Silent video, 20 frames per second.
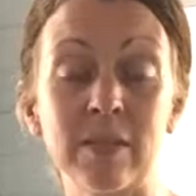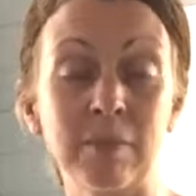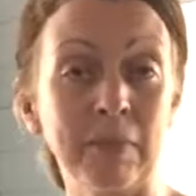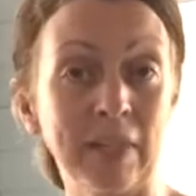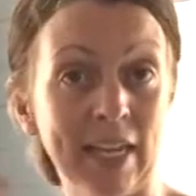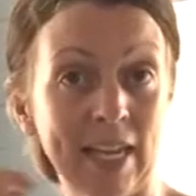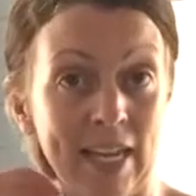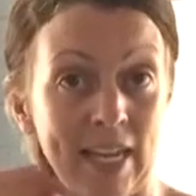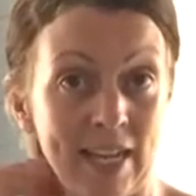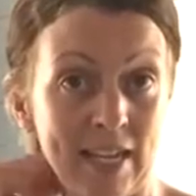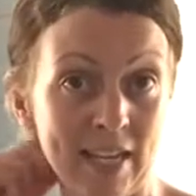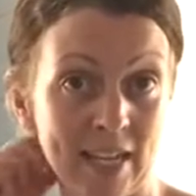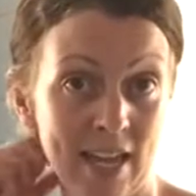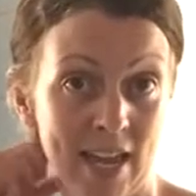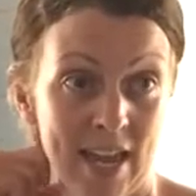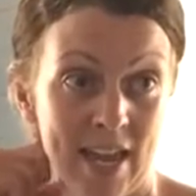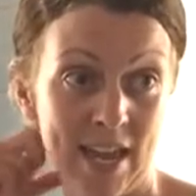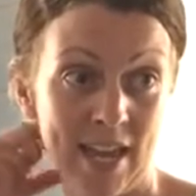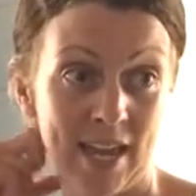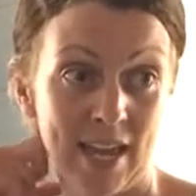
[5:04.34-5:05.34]
some land,
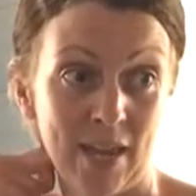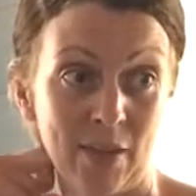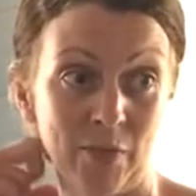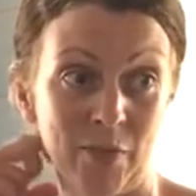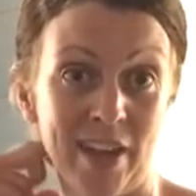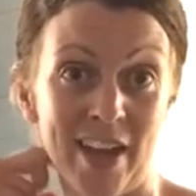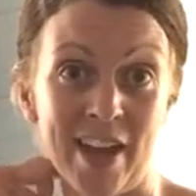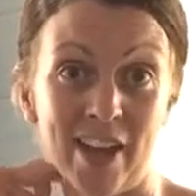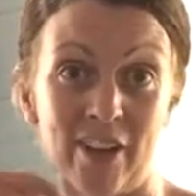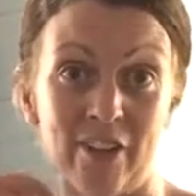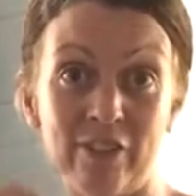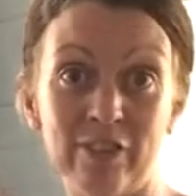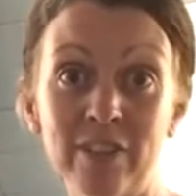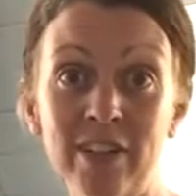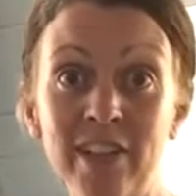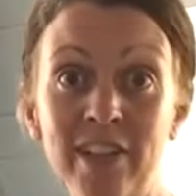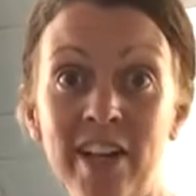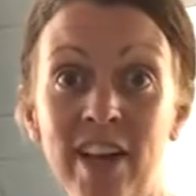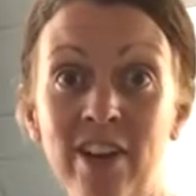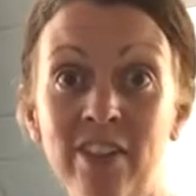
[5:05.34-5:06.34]
and we had our
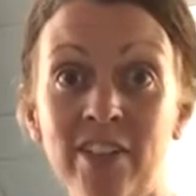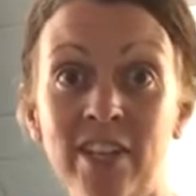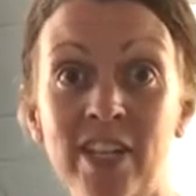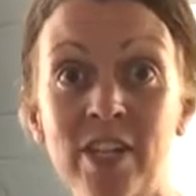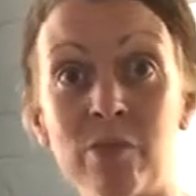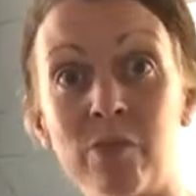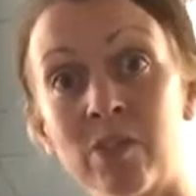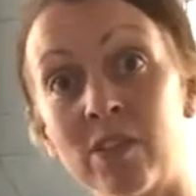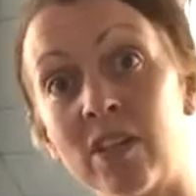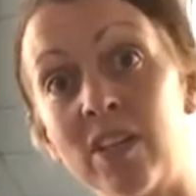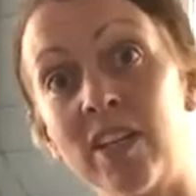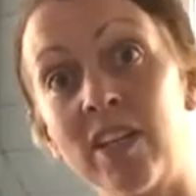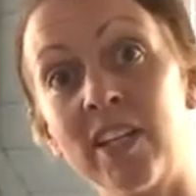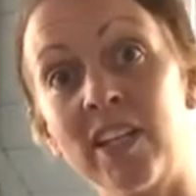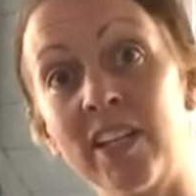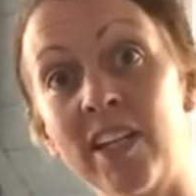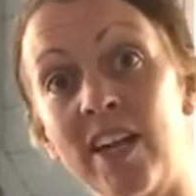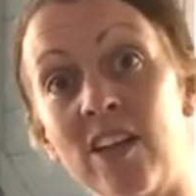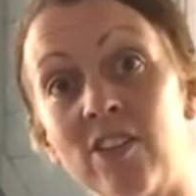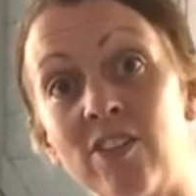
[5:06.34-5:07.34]
friend out, and he was
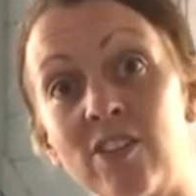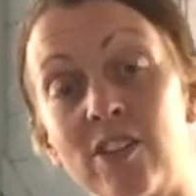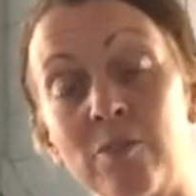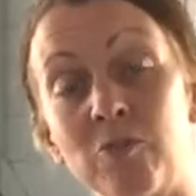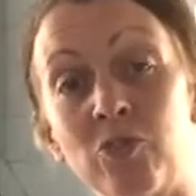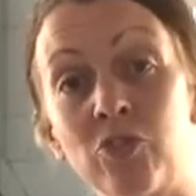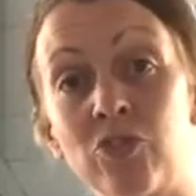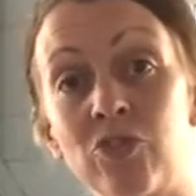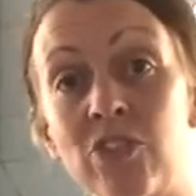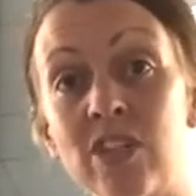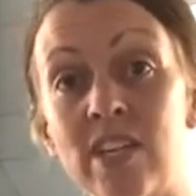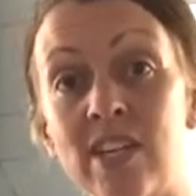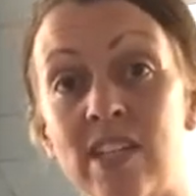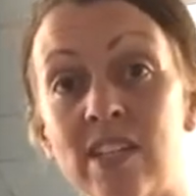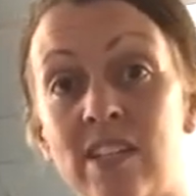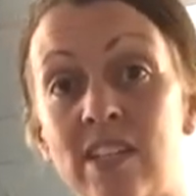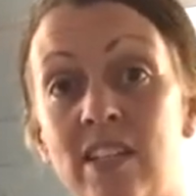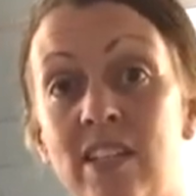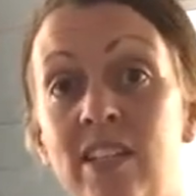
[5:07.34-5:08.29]
cutting down some trees,